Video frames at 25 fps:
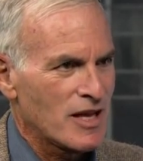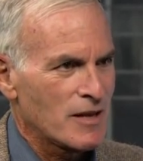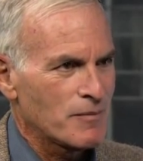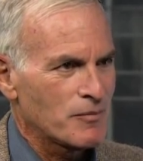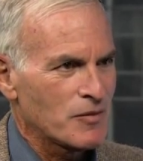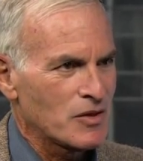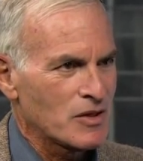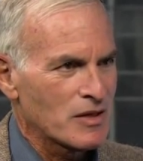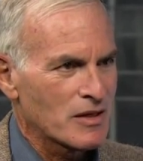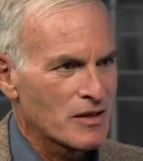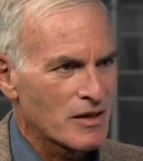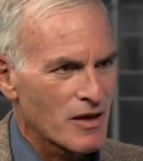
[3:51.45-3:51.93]

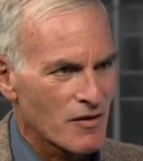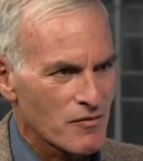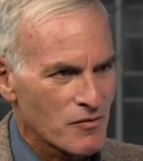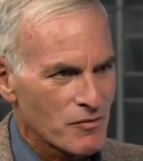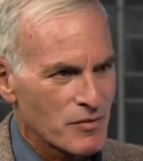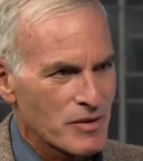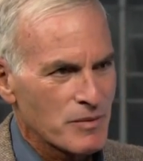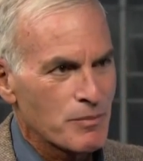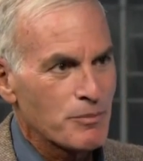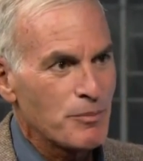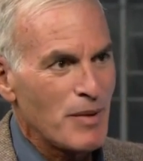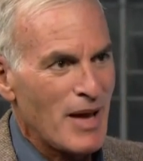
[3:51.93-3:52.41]
namely the
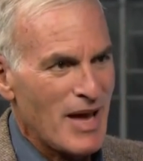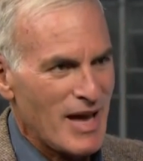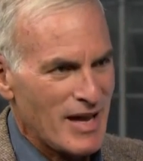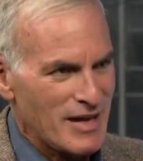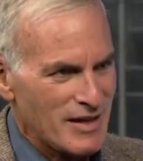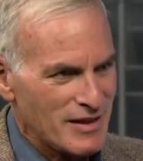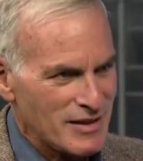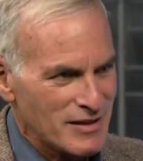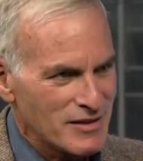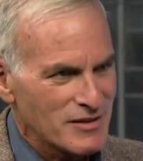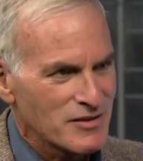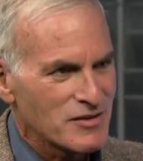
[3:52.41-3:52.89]
government
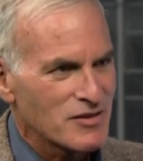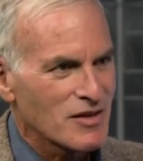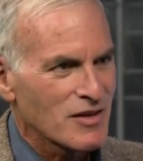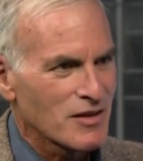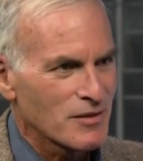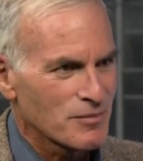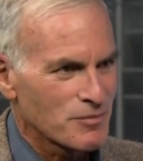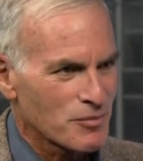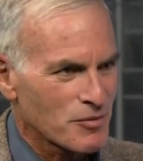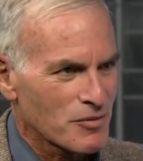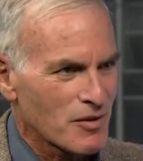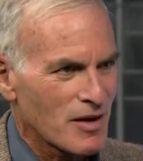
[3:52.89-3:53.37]
pays
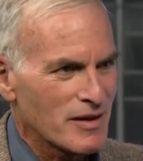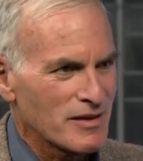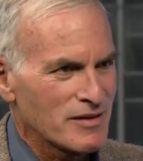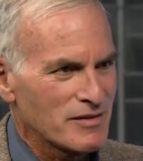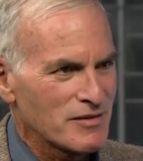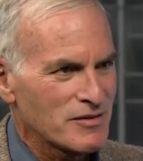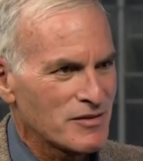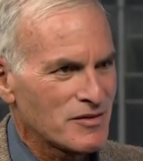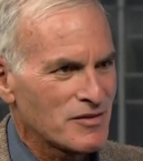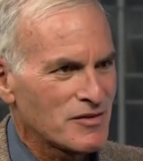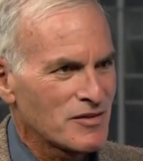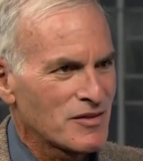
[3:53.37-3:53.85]
a
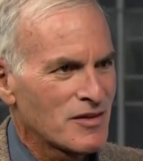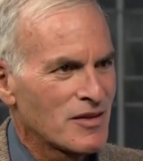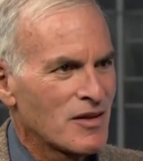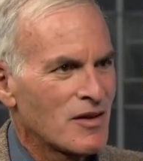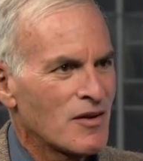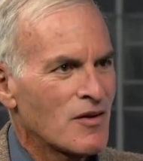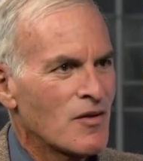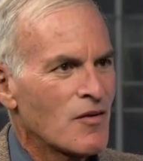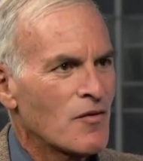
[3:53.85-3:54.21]
price